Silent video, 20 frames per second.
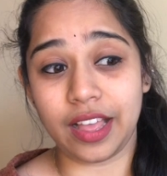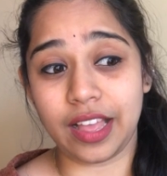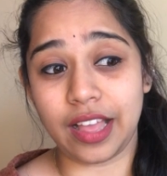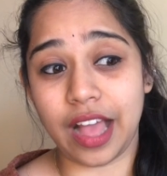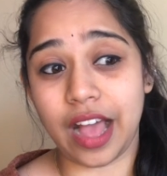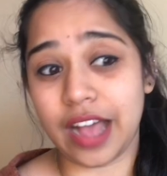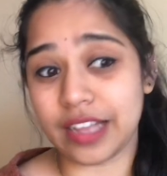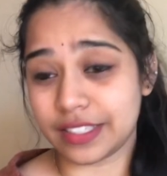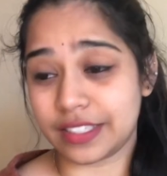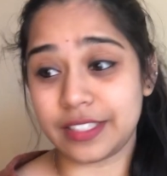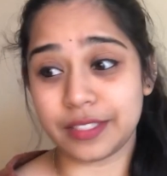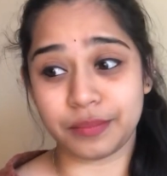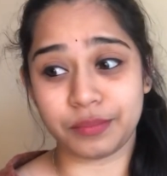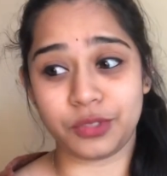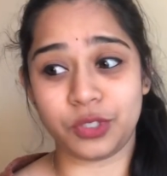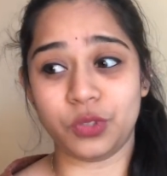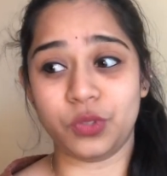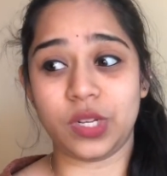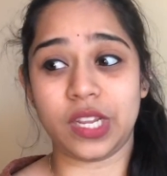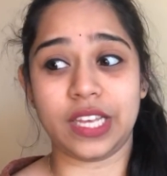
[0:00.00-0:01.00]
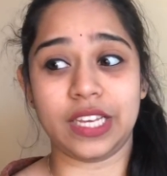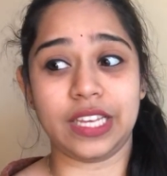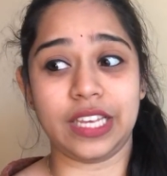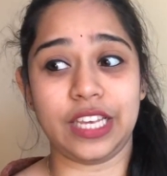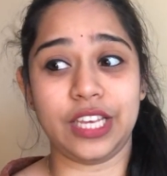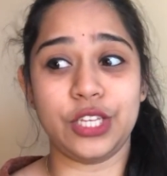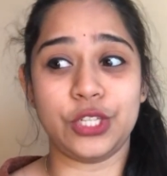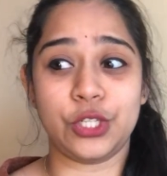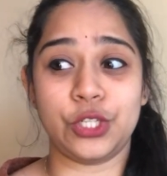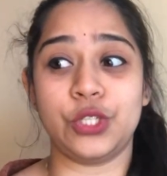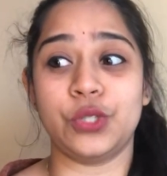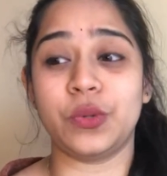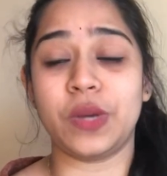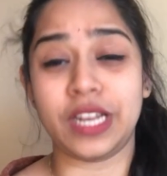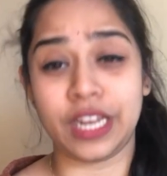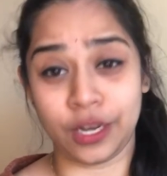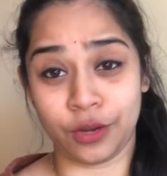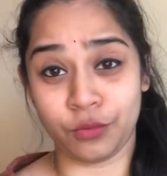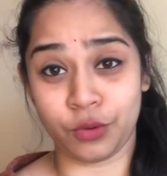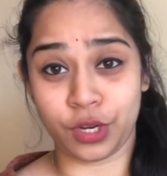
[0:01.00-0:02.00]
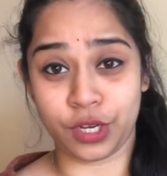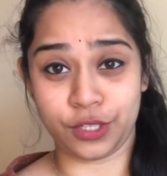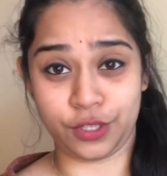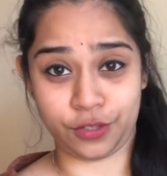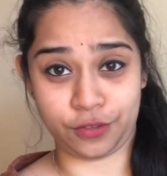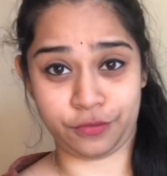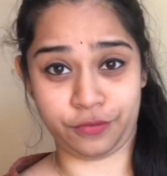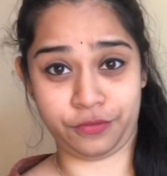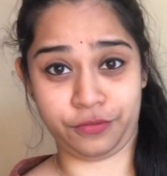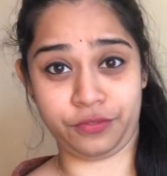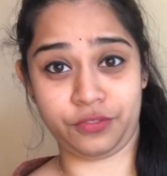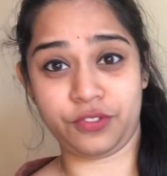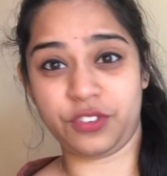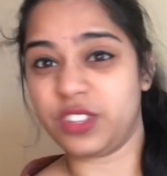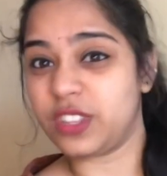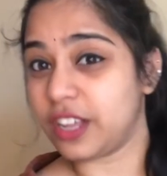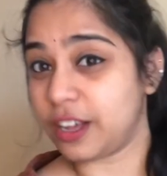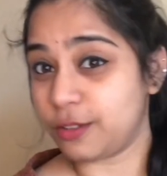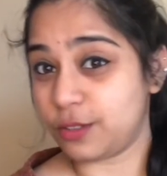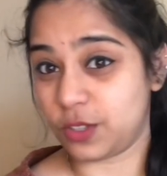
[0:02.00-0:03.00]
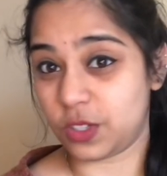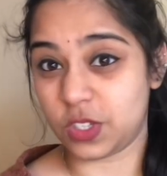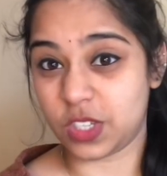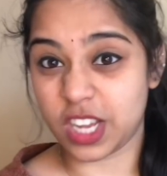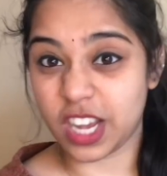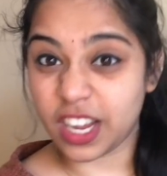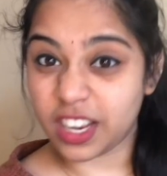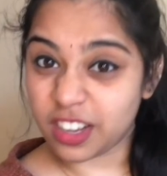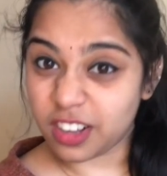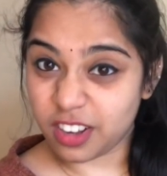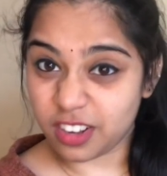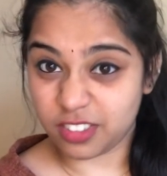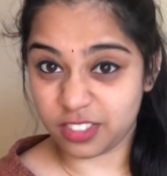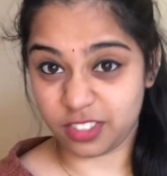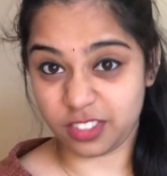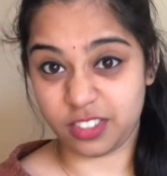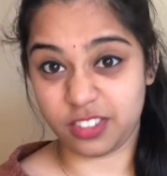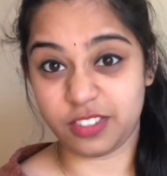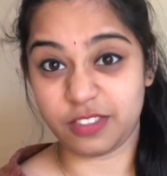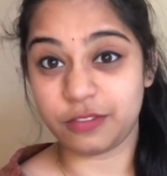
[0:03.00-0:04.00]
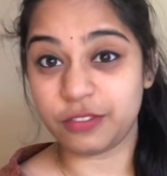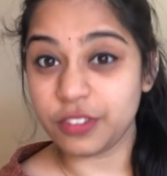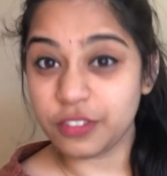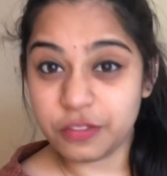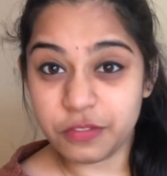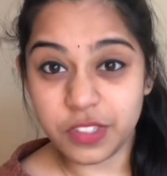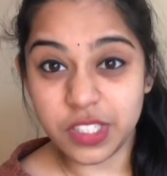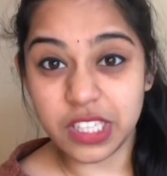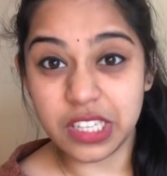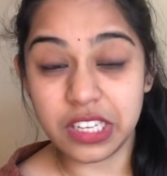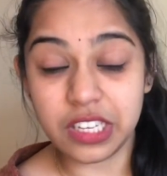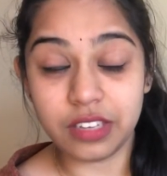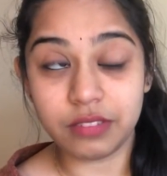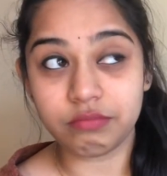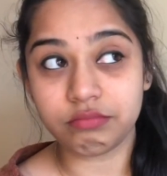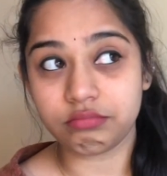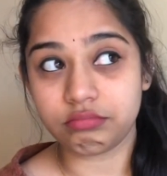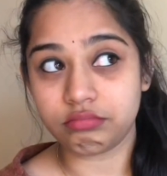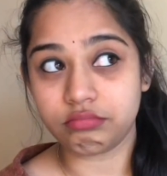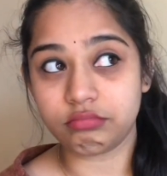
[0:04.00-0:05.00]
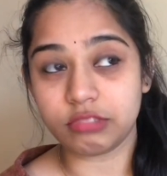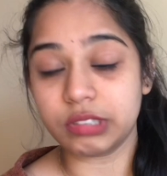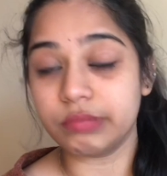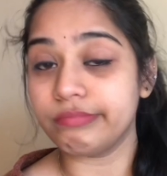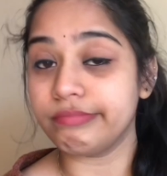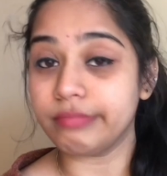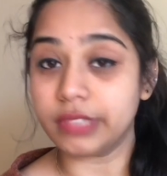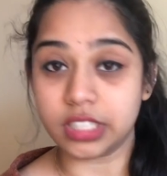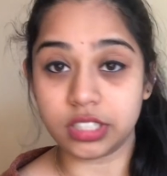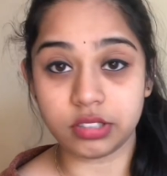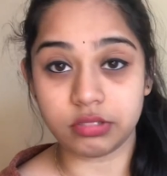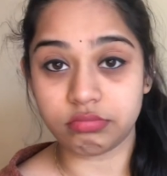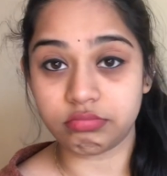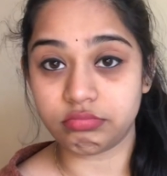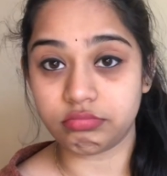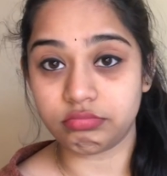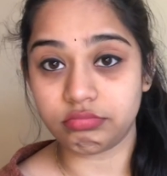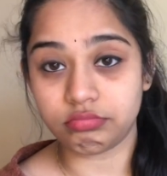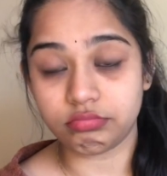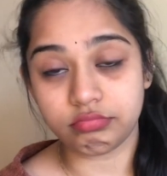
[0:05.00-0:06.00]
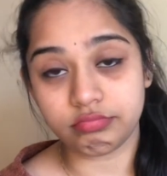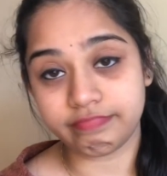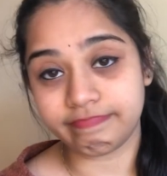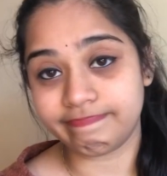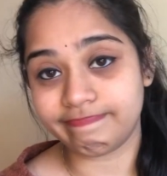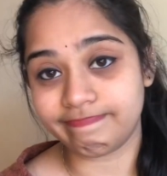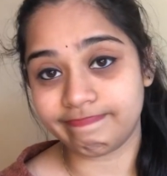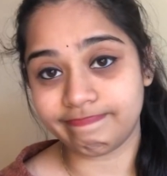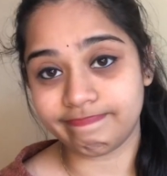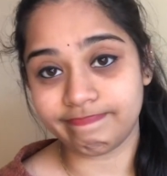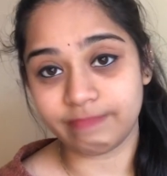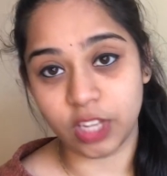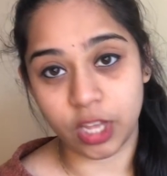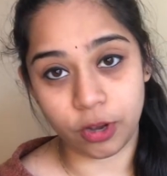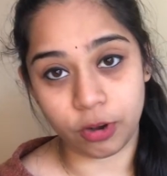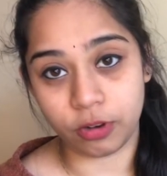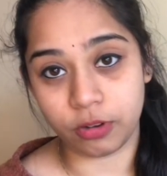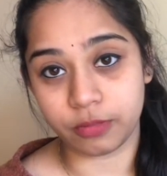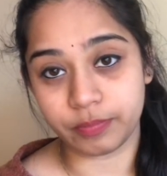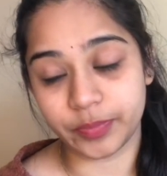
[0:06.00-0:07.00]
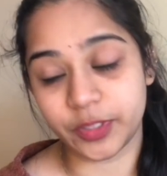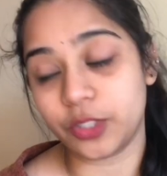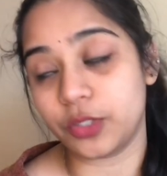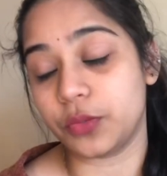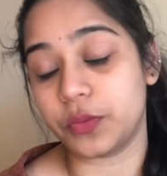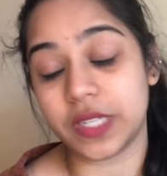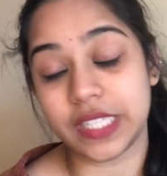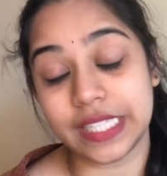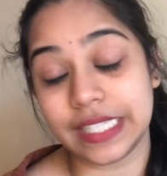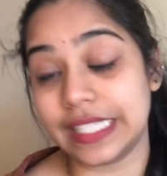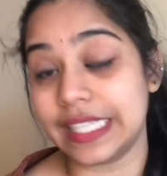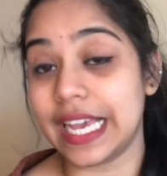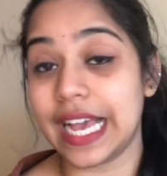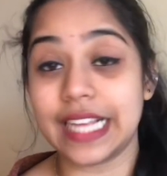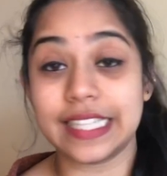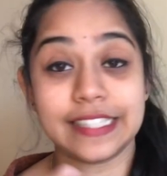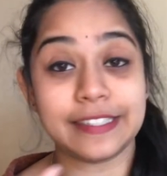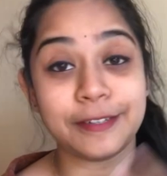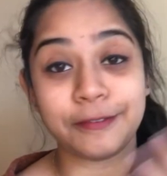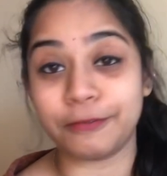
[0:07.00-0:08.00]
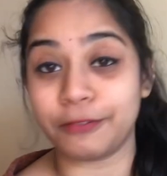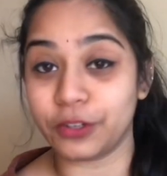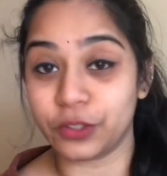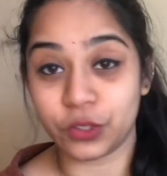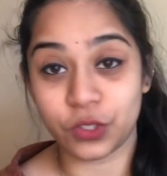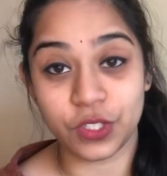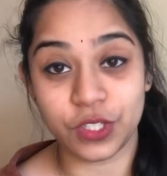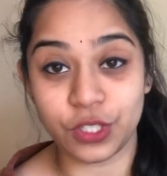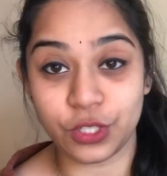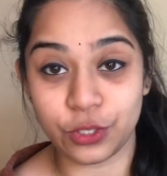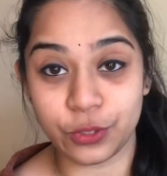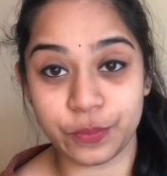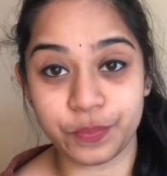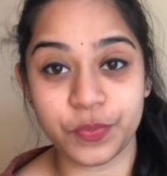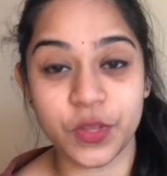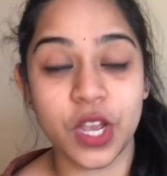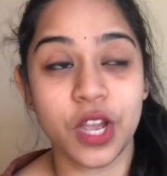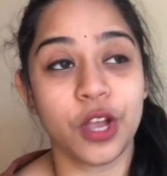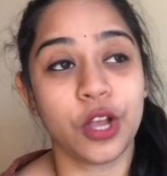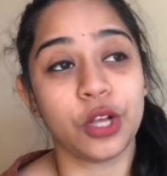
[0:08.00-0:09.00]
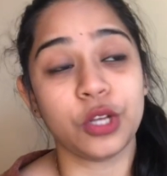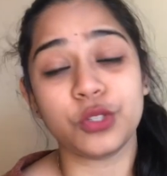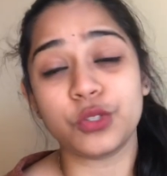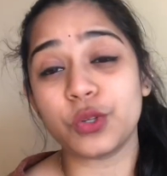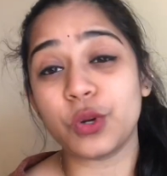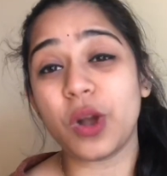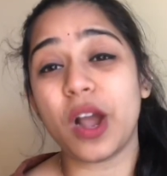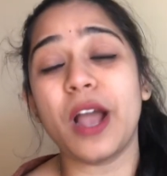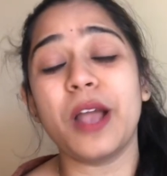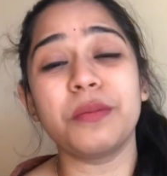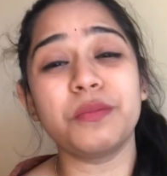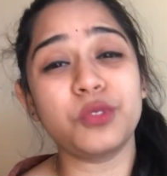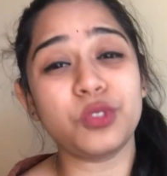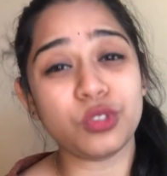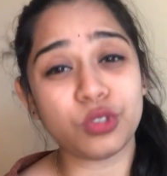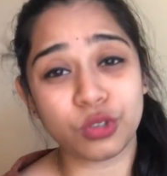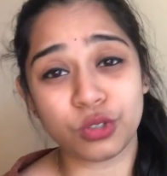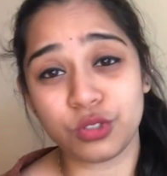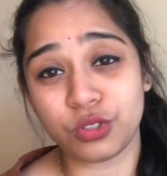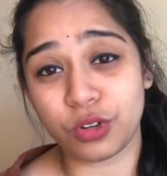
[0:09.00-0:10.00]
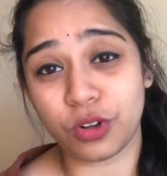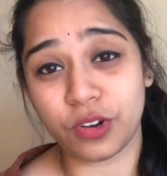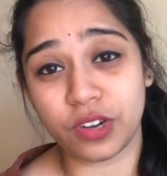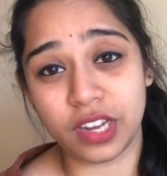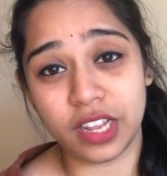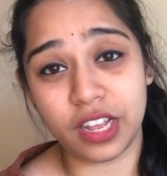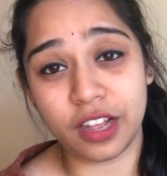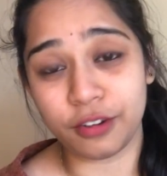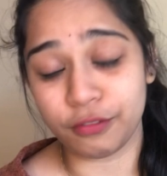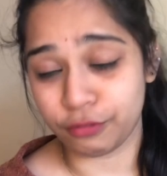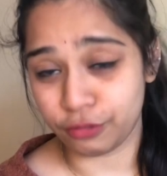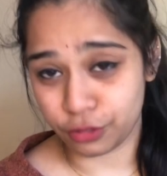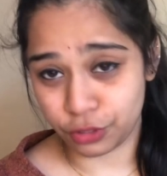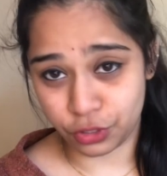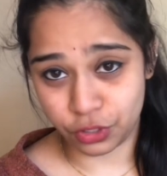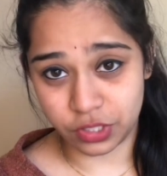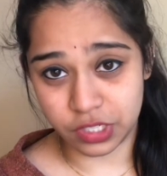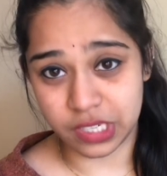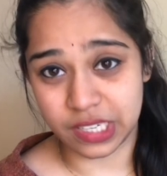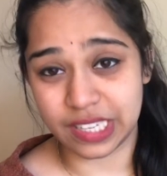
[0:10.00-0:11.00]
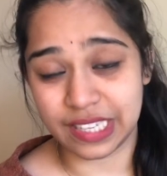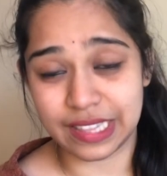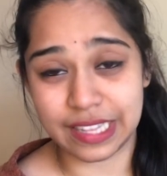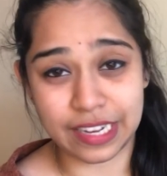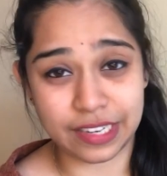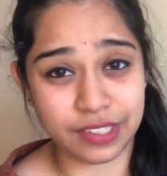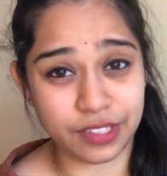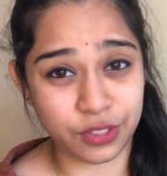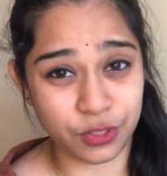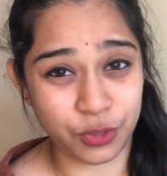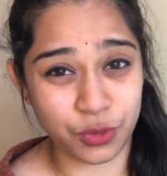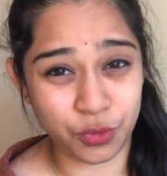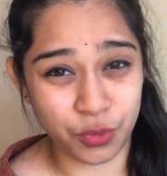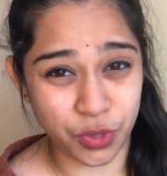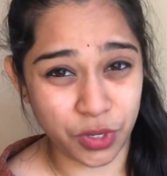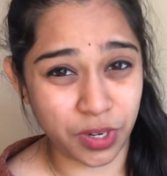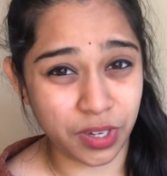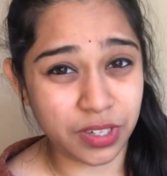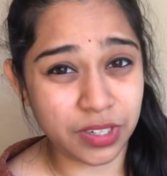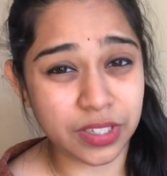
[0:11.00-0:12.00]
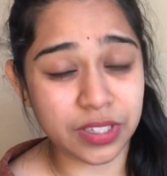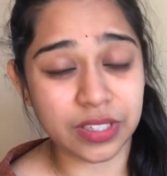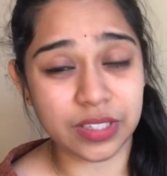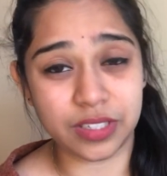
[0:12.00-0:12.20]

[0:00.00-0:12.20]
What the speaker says: ask them to like issue an invoice of 3,950. But no, the university has a different system. So I'm so sorry. Unfortunately, that doesn't work.